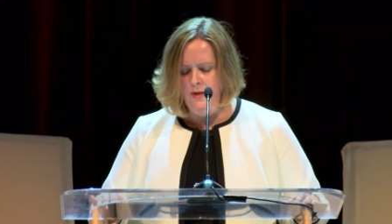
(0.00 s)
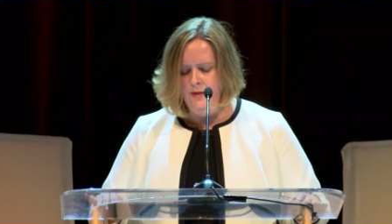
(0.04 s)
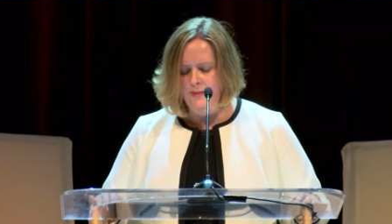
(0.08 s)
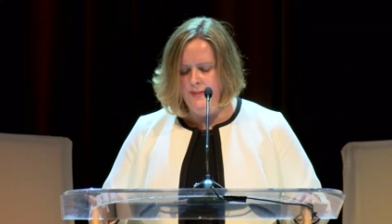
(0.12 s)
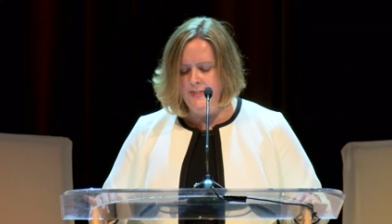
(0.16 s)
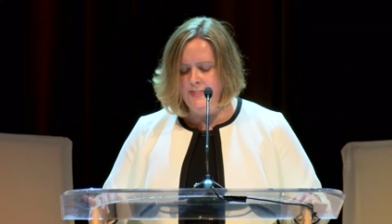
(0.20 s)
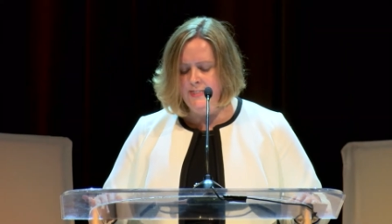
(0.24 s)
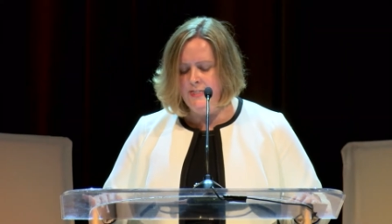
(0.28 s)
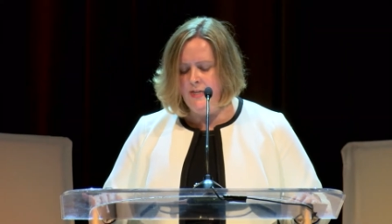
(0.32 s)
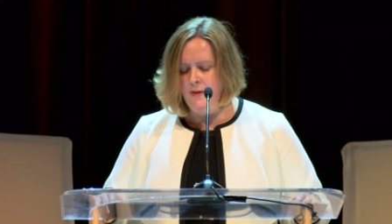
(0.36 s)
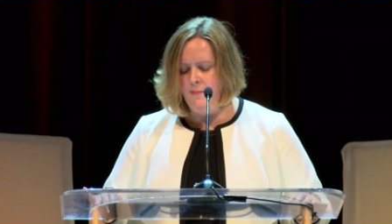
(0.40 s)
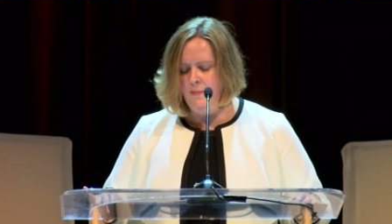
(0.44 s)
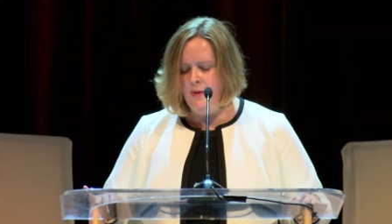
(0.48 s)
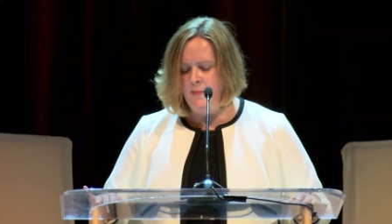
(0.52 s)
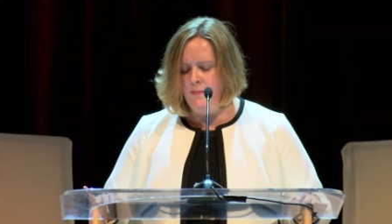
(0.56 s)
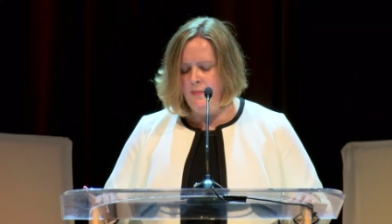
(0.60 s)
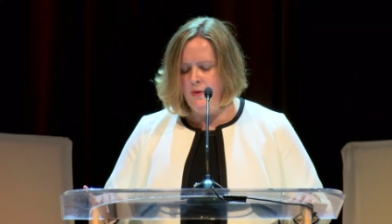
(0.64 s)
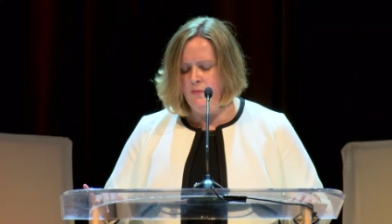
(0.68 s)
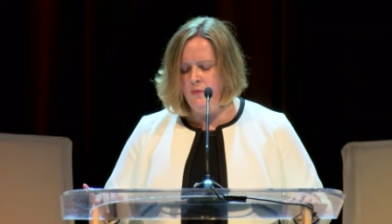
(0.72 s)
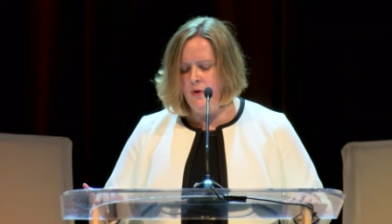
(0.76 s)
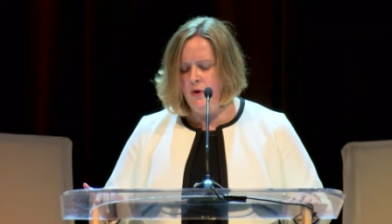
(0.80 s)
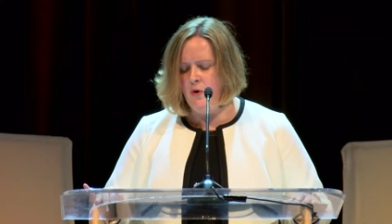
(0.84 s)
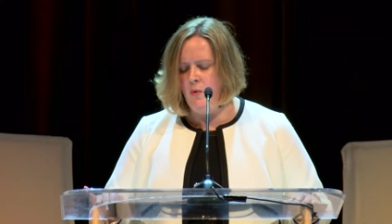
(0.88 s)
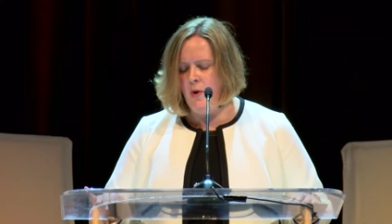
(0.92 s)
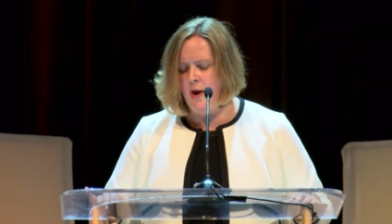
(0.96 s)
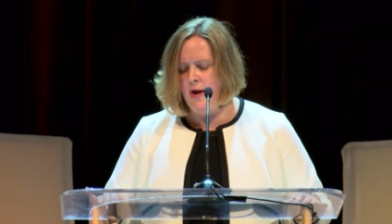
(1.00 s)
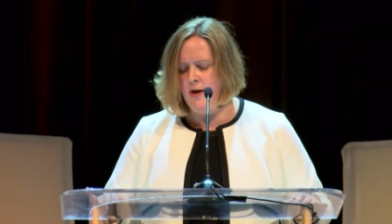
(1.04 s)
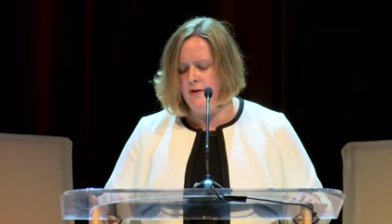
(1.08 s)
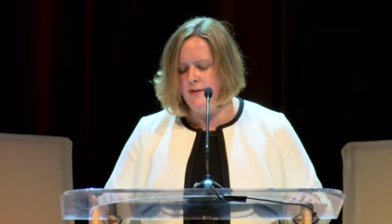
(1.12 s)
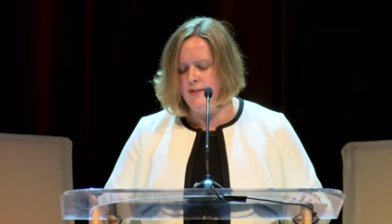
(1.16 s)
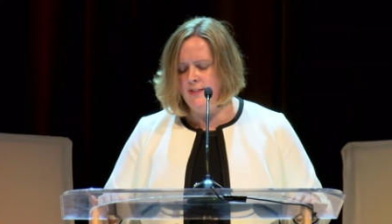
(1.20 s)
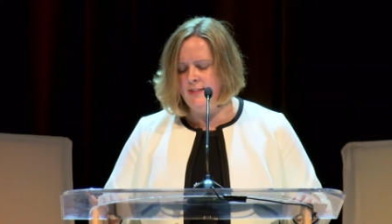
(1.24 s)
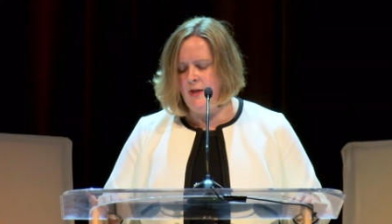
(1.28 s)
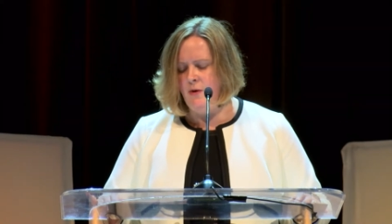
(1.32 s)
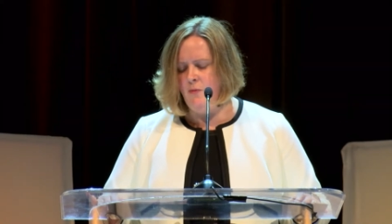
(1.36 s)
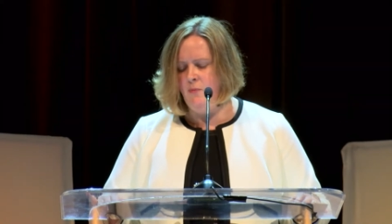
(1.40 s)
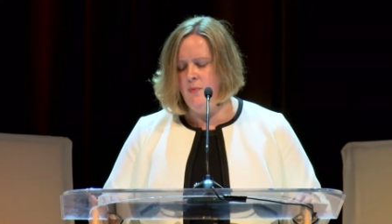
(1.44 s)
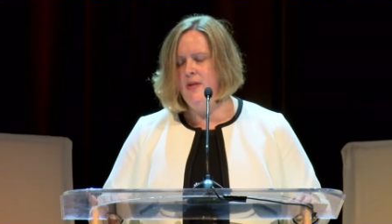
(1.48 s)
This commitment requires
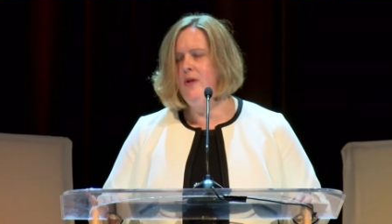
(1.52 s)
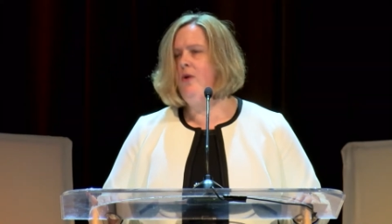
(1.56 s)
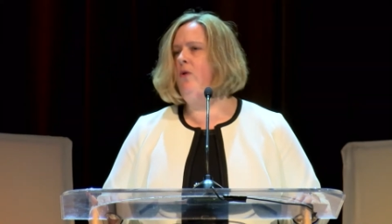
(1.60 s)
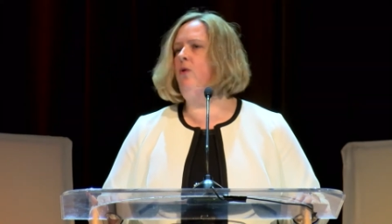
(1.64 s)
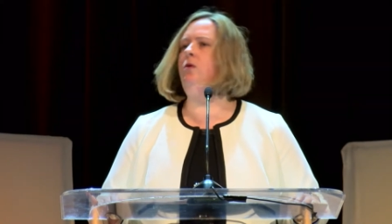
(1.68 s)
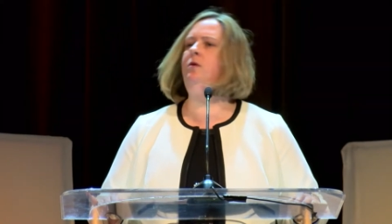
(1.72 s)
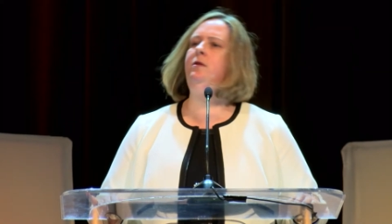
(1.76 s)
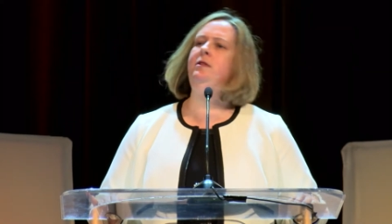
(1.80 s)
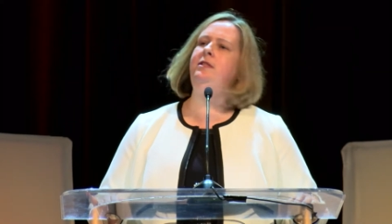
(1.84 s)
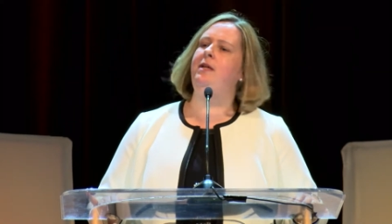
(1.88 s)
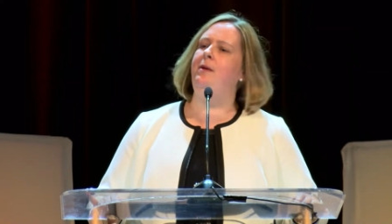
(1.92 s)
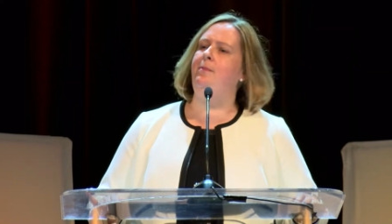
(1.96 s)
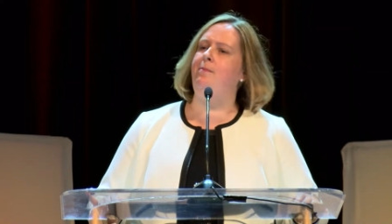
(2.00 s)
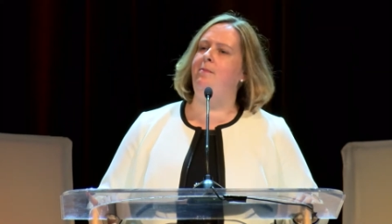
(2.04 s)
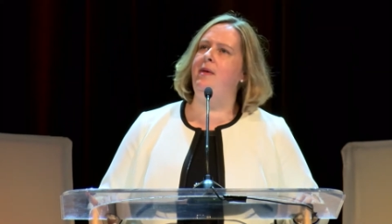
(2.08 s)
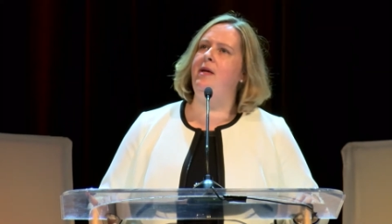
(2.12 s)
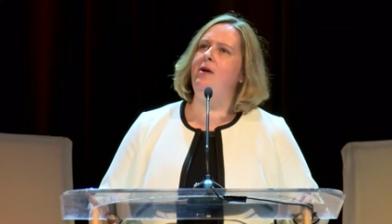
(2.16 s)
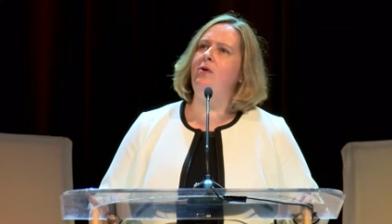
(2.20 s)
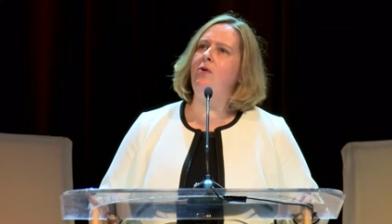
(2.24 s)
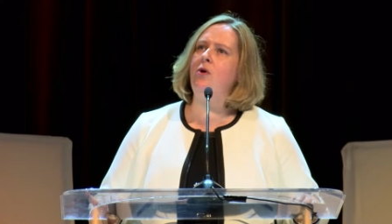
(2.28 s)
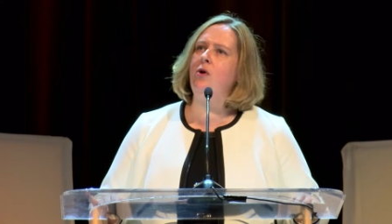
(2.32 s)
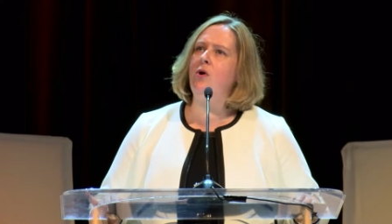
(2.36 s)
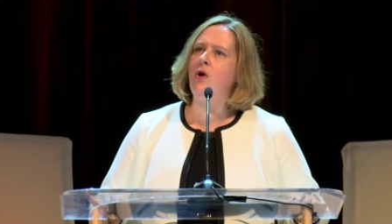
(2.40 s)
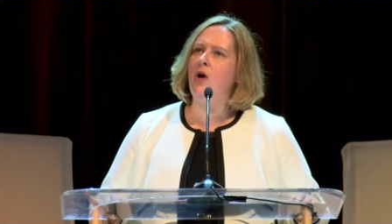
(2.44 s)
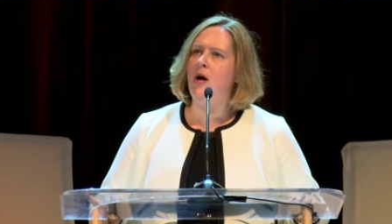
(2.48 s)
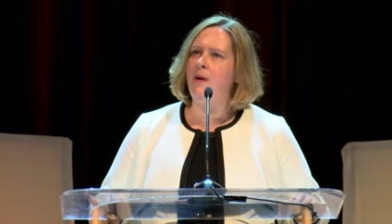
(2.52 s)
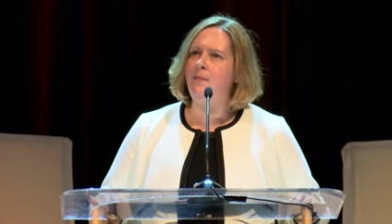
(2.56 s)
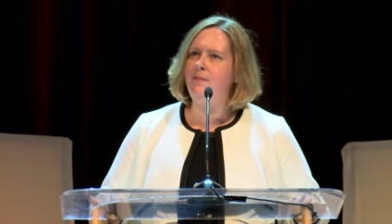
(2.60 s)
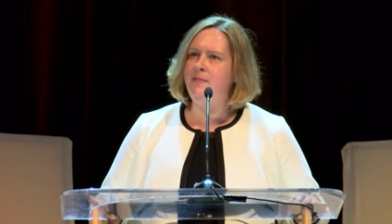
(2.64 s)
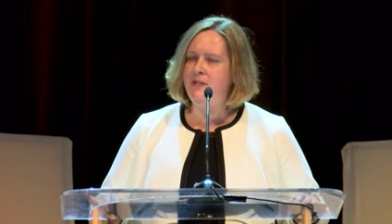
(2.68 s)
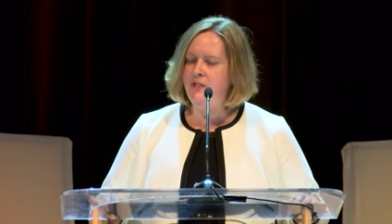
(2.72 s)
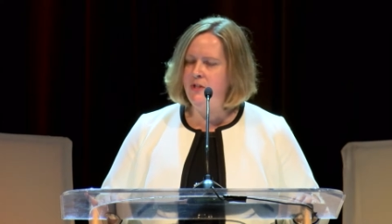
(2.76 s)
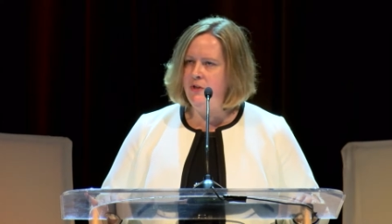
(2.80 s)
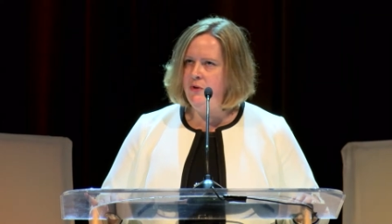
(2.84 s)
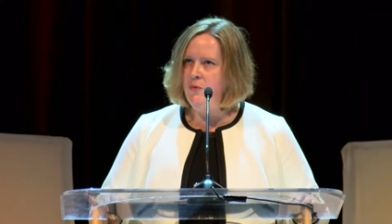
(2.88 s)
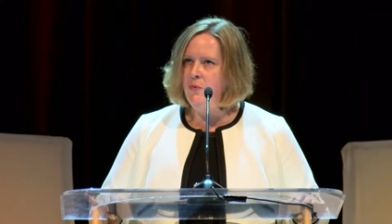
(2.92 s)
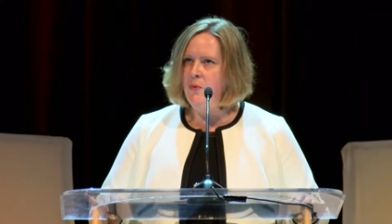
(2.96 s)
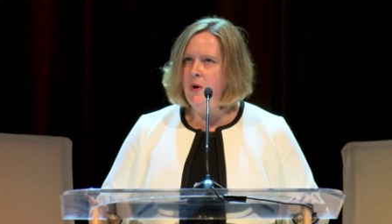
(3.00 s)
that we hold a mirror up
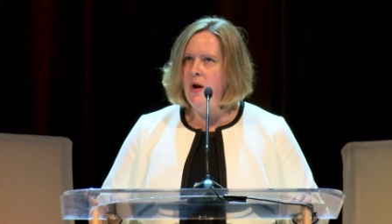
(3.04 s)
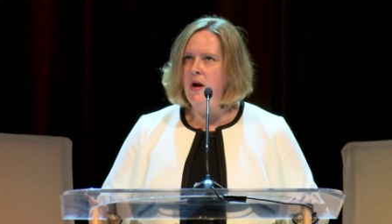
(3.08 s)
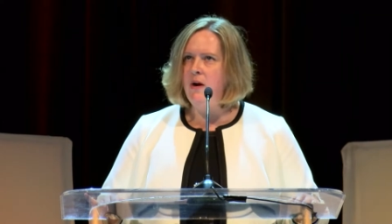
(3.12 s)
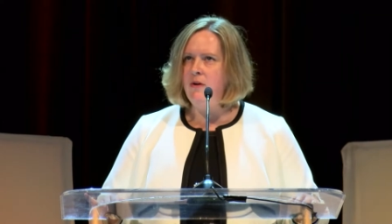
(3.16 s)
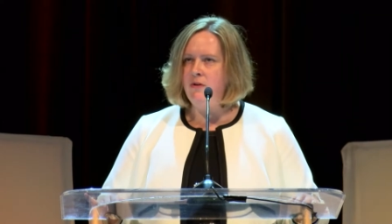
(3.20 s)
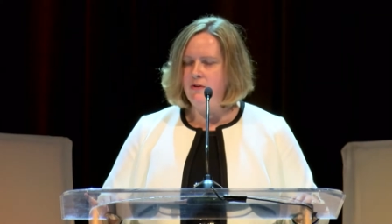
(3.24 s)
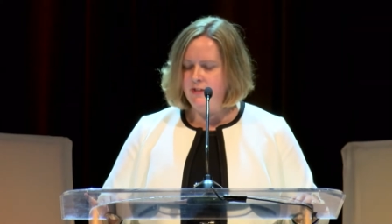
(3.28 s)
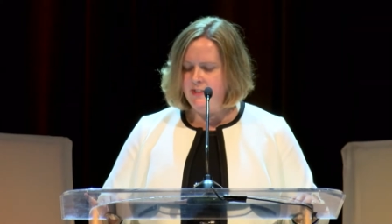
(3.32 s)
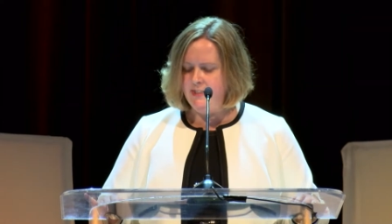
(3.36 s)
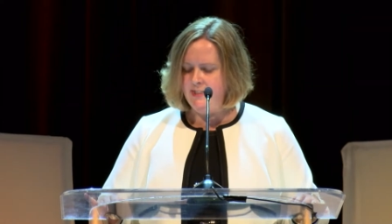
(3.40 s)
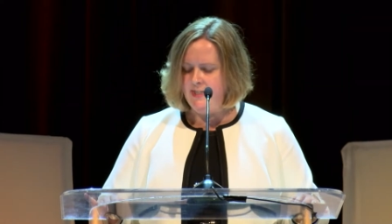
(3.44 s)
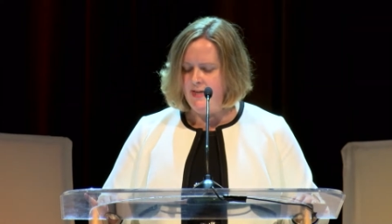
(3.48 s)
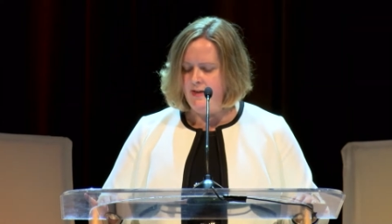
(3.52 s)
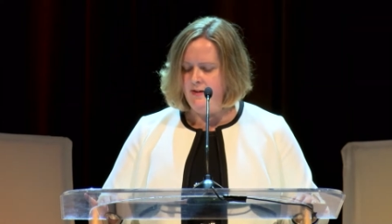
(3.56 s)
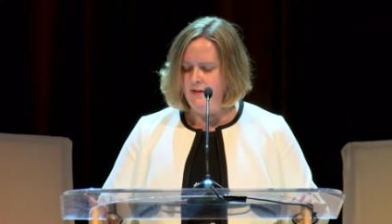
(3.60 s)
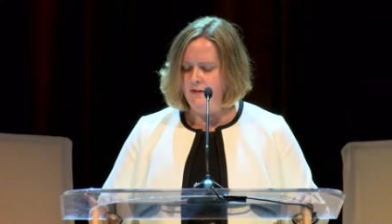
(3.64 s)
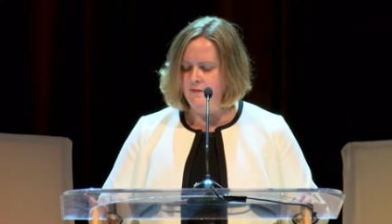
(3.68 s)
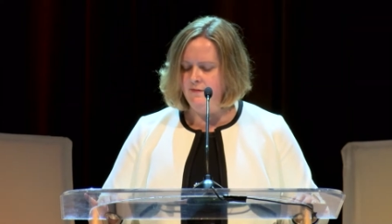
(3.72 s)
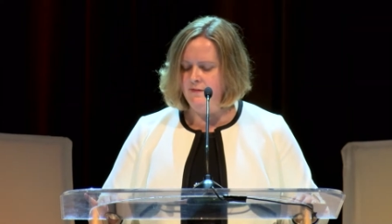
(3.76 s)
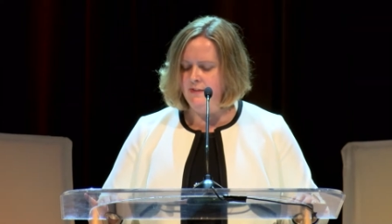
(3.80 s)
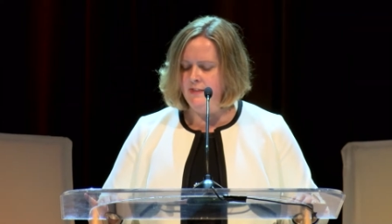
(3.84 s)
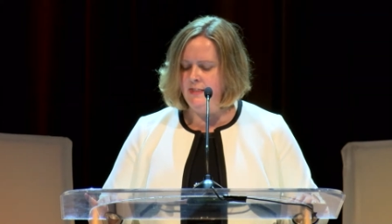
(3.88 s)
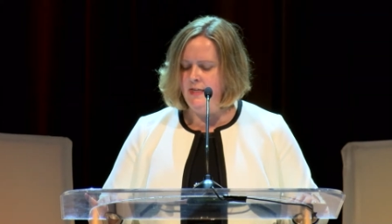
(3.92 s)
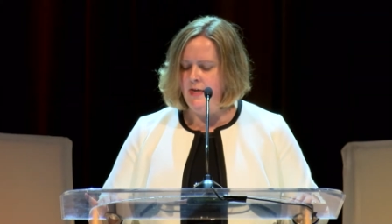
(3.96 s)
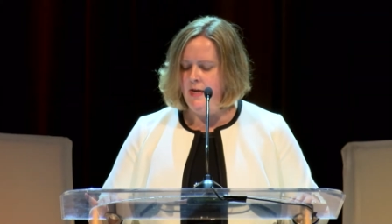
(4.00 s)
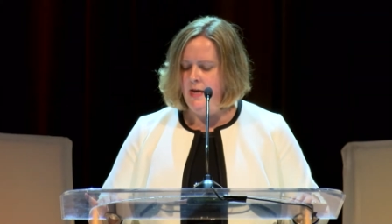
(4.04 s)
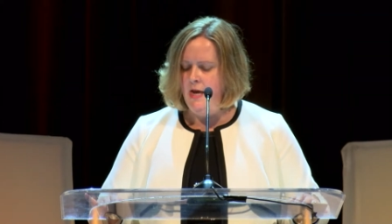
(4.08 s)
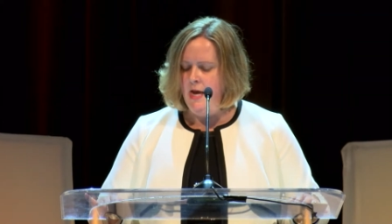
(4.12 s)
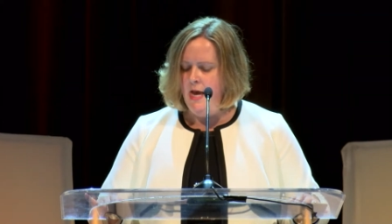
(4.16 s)
to ourselves,